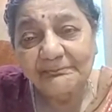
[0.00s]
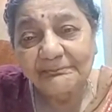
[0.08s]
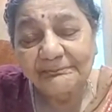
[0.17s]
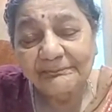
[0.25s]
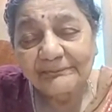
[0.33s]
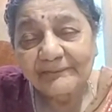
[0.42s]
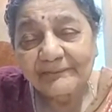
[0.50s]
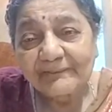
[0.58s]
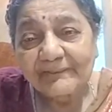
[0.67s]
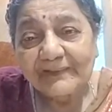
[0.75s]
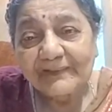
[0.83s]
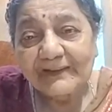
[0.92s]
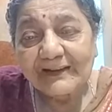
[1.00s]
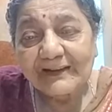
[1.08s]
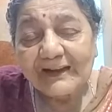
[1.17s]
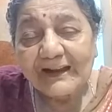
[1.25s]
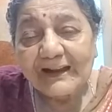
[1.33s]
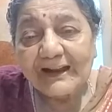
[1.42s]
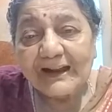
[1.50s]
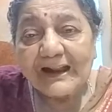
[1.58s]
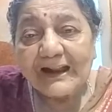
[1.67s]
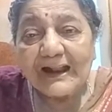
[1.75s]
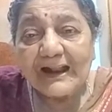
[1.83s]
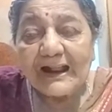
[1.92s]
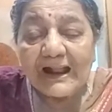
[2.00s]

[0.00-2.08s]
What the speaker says: No one is speaking in this clip.